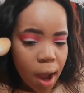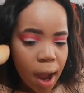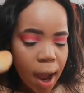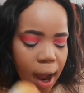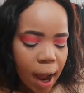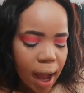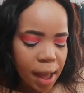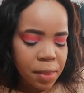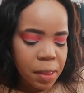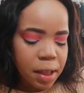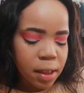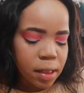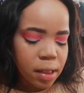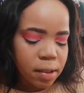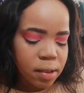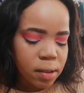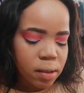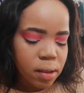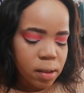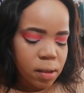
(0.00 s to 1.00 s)
I think
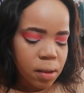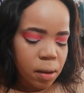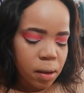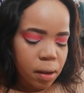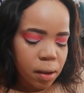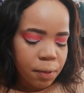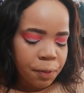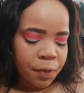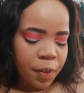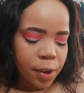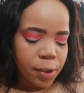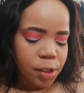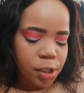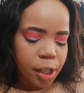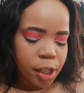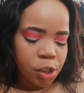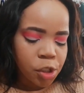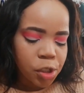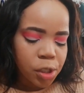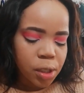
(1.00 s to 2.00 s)
this
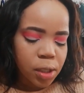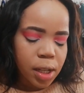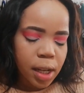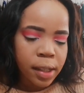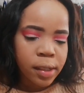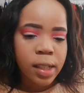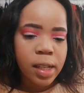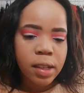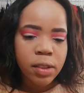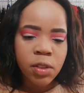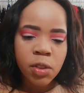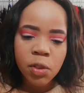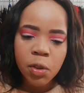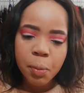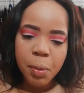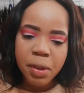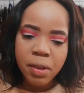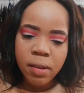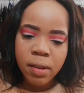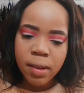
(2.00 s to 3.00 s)
foundation, it needs to
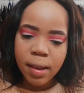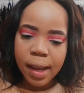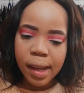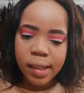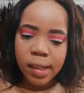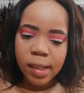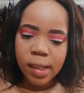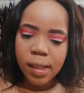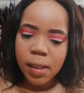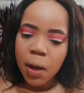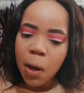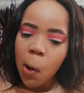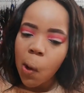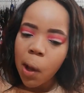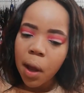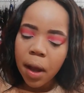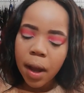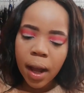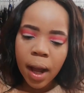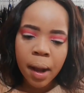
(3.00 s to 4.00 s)
be set.
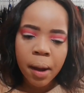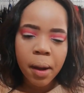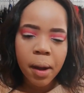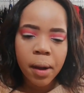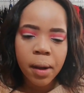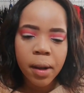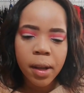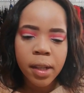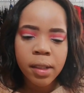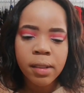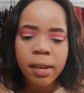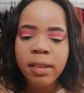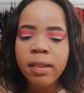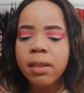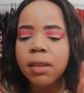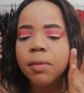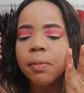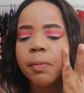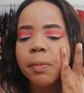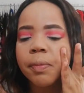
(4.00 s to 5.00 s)
It
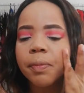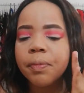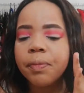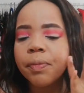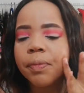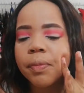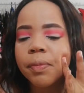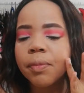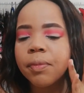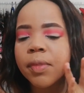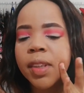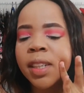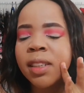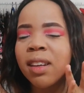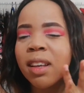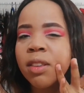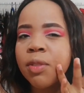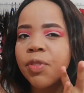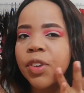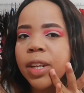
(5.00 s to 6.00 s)

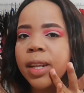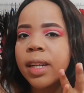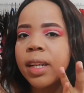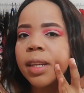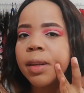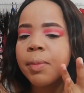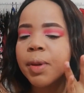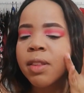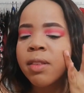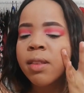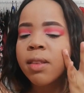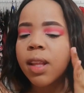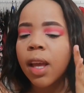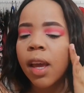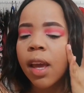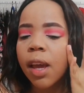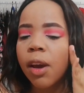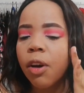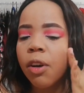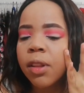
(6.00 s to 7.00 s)
does feel a little bit
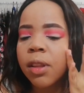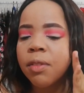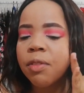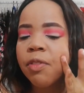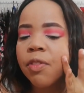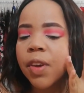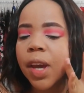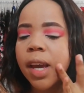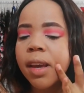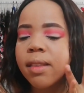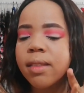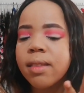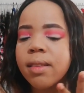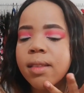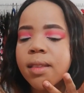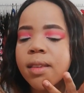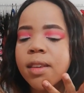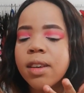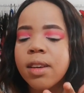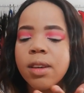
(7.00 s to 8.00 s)
sticky on the face,
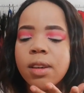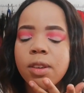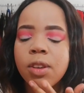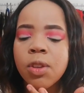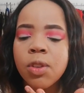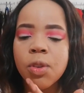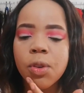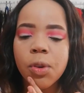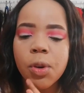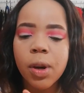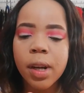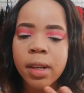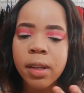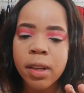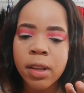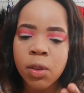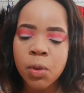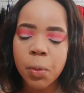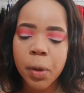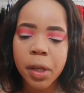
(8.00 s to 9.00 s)
so it
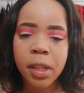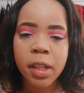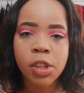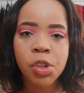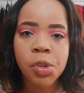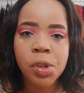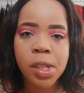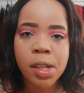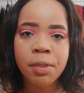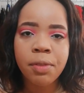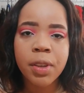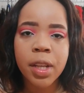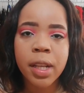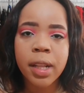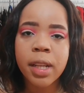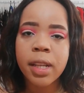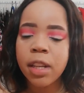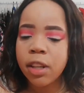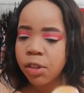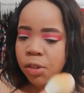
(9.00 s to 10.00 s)
is one that you definitely
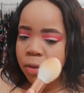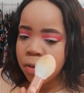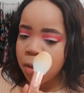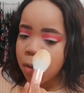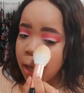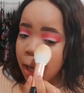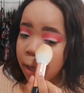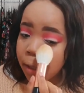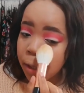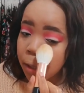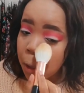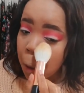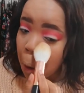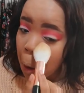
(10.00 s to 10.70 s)
need to set.